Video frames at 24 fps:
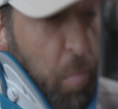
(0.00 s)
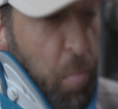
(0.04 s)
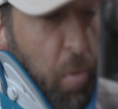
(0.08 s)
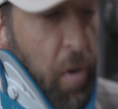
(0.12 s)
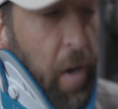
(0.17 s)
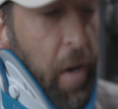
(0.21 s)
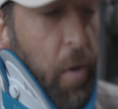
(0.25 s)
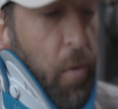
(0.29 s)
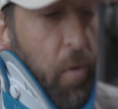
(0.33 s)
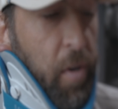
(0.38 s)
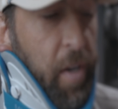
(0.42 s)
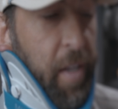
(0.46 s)

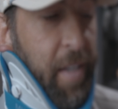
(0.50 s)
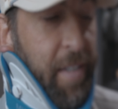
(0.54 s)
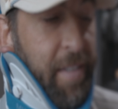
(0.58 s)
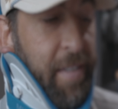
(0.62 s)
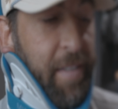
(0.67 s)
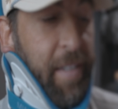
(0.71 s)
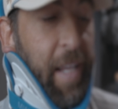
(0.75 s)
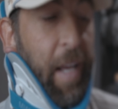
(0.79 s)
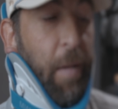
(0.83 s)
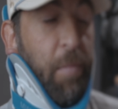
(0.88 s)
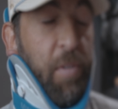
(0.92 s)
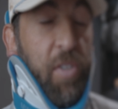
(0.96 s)
priority
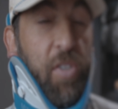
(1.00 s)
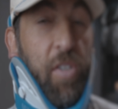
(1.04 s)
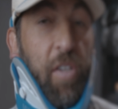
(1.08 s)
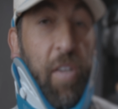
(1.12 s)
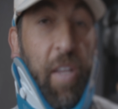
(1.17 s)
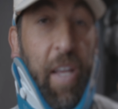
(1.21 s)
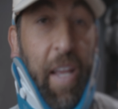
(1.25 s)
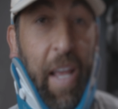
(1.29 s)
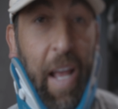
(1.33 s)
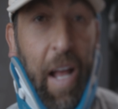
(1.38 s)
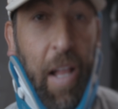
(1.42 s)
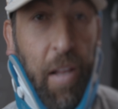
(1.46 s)
established in
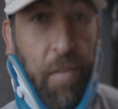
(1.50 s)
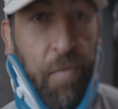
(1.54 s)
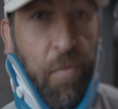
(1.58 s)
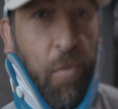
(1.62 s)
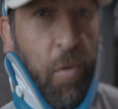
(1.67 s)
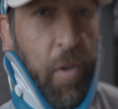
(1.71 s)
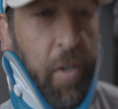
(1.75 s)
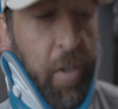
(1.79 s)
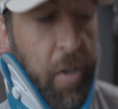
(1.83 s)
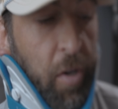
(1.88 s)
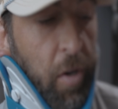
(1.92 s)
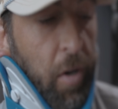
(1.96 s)
the
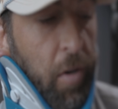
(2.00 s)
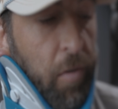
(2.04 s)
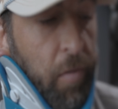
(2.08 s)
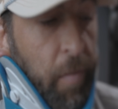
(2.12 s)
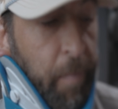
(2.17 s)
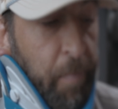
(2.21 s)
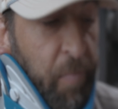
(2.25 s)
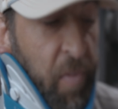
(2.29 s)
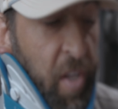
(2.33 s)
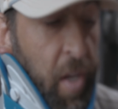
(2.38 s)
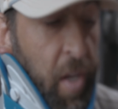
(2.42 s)
California Code.